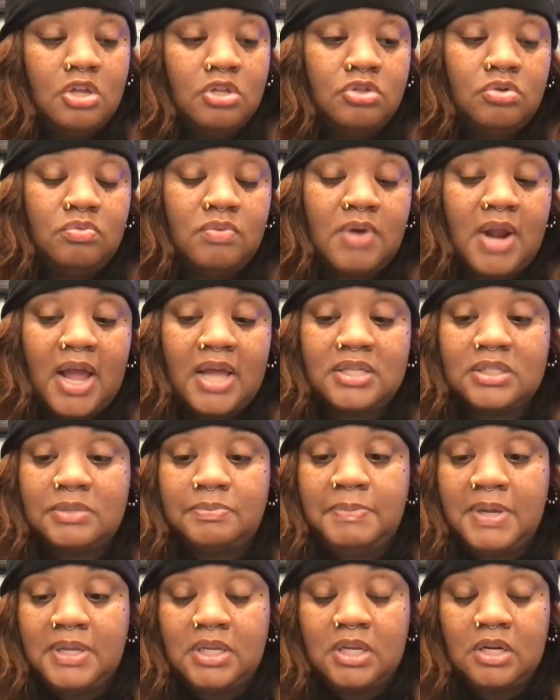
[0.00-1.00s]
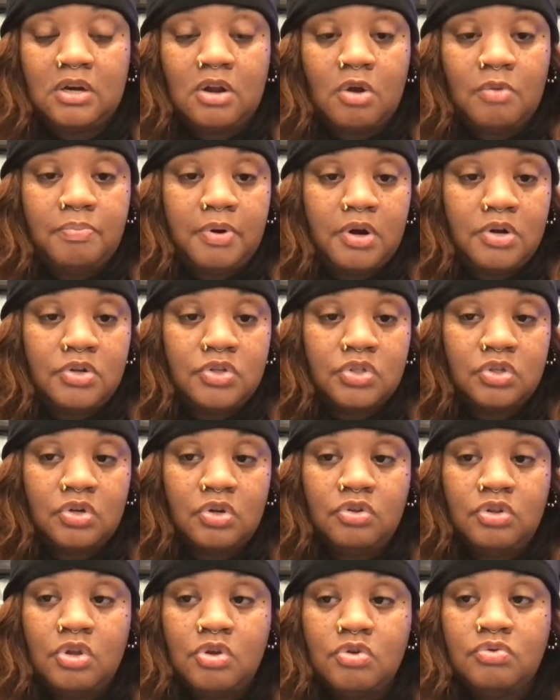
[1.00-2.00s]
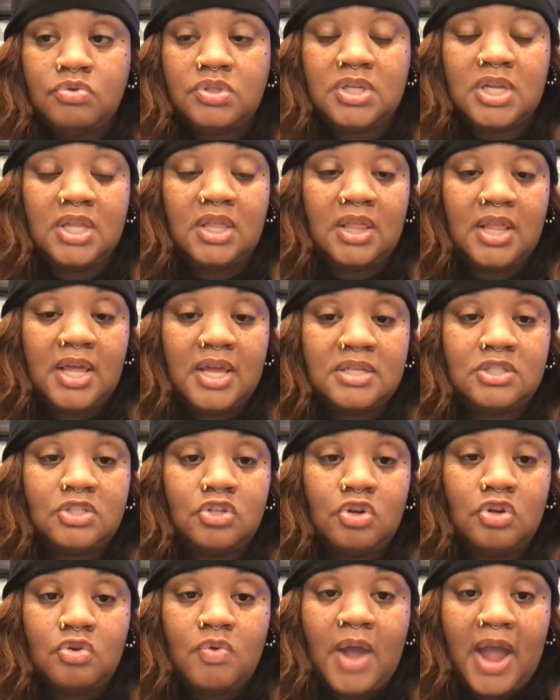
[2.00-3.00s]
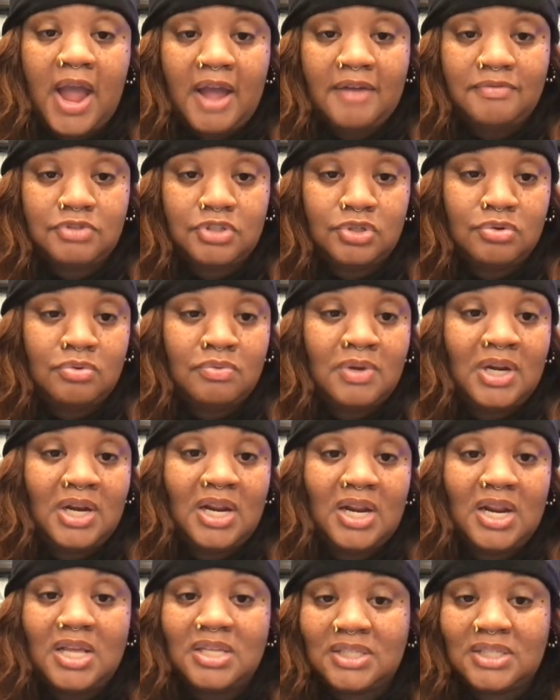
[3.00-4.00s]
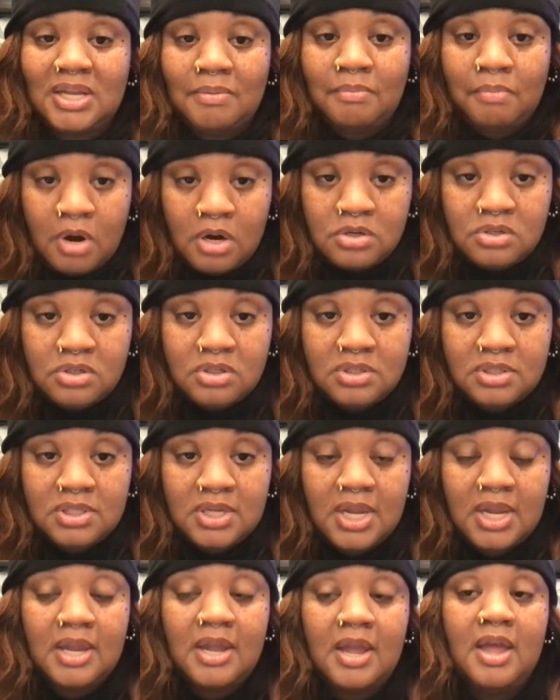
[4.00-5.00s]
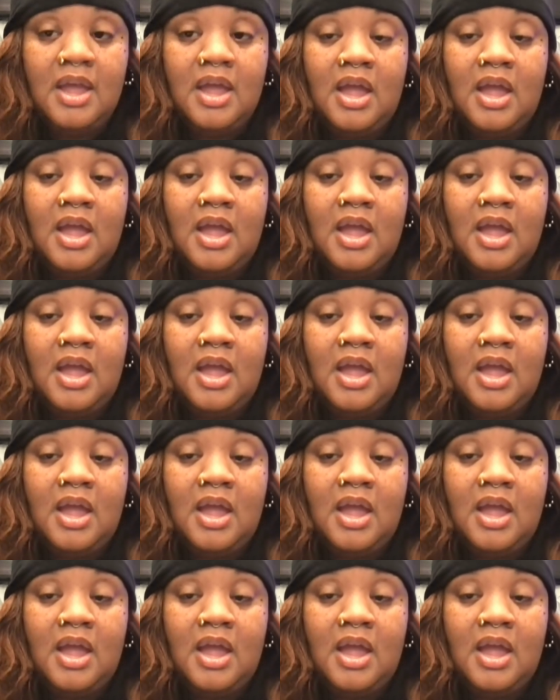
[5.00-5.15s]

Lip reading: Do not spend it on personal use unless you have to in an emergency.